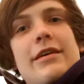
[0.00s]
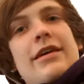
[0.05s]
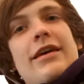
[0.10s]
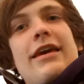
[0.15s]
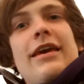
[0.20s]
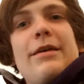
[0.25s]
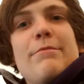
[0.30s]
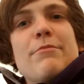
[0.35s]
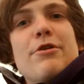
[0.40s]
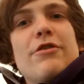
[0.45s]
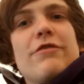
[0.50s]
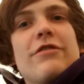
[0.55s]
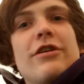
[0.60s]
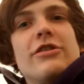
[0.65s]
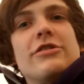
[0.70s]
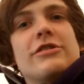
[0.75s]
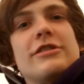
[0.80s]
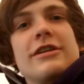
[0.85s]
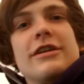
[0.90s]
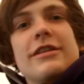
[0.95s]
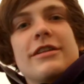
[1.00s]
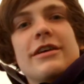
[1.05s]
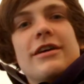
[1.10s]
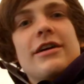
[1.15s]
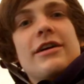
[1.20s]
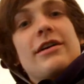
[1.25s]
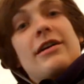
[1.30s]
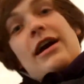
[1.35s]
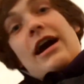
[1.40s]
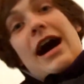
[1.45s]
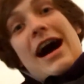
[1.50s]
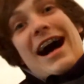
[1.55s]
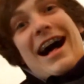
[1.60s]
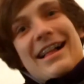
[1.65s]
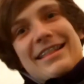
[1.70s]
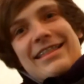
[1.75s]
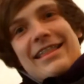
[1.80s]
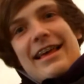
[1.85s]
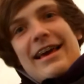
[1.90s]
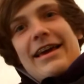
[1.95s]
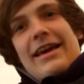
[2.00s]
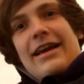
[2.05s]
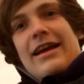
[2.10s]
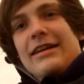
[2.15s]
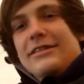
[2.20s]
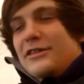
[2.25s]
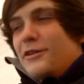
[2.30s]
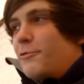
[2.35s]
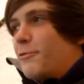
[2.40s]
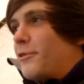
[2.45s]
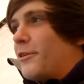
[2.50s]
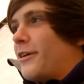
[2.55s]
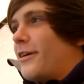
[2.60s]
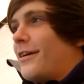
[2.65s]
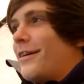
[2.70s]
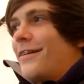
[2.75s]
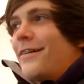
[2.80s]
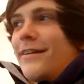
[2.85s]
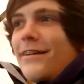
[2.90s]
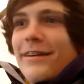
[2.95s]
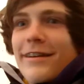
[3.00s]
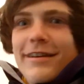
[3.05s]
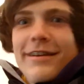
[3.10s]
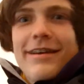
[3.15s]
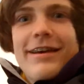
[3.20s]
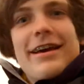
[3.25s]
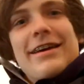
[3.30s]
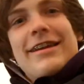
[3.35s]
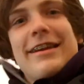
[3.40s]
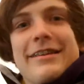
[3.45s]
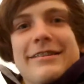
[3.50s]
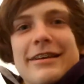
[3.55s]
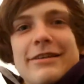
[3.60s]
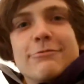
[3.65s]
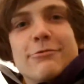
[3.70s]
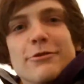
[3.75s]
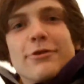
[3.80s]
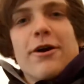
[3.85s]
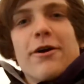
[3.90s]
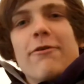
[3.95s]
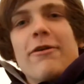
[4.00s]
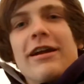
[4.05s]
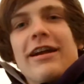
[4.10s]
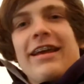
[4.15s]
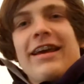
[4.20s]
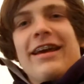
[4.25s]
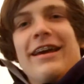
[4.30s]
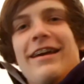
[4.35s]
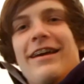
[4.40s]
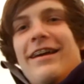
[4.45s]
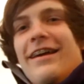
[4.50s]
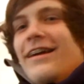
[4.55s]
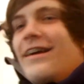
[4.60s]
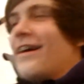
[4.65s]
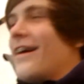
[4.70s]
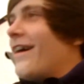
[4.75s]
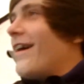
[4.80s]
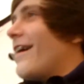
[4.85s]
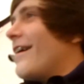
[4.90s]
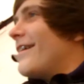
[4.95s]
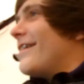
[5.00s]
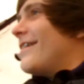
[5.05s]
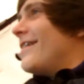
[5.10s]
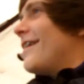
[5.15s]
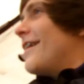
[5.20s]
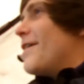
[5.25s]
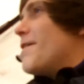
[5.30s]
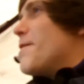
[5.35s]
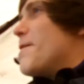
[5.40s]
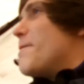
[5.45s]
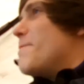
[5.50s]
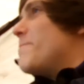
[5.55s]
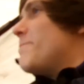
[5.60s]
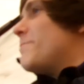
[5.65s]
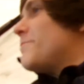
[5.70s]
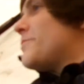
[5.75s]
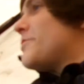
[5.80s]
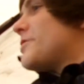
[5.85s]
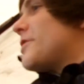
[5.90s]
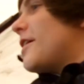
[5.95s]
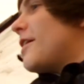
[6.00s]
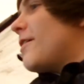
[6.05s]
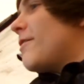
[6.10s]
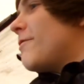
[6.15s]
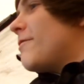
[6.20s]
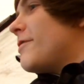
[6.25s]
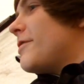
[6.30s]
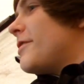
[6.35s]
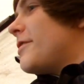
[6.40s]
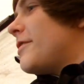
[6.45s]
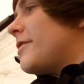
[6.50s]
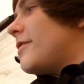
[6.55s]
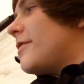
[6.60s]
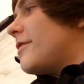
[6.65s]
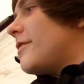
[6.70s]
he moved on to the hard lake, as it were, and he's had one already. Um, so, uh,